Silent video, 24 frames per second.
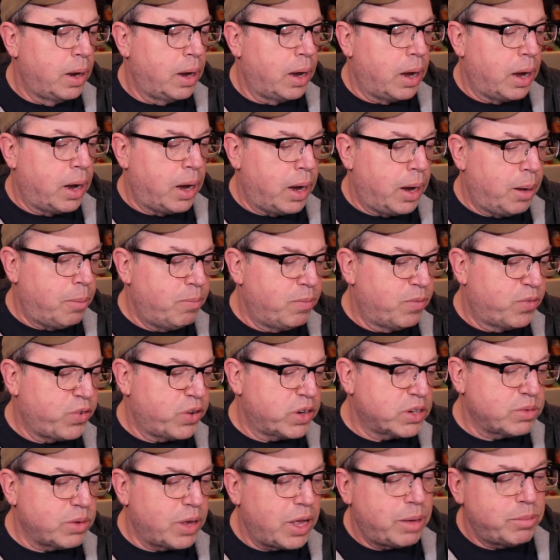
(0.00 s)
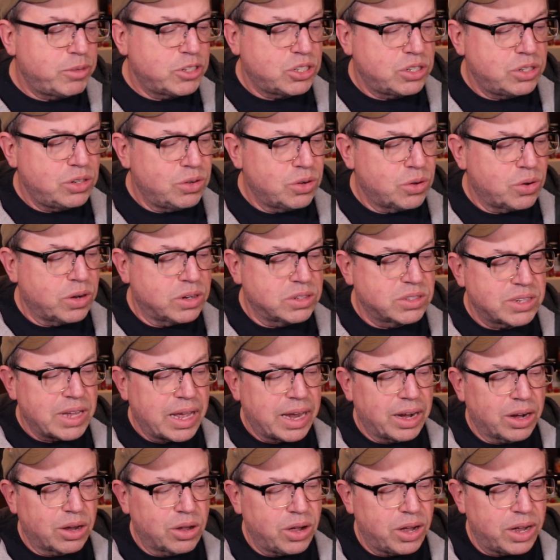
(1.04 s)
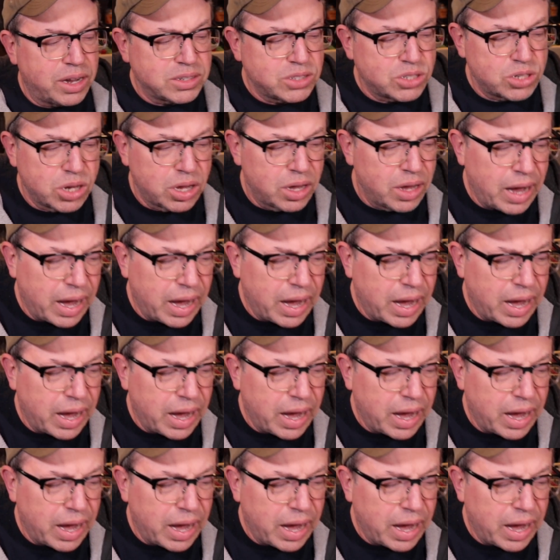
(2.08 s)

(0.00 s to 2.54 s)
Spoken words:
First of all, how much does a unicorn saddle cost?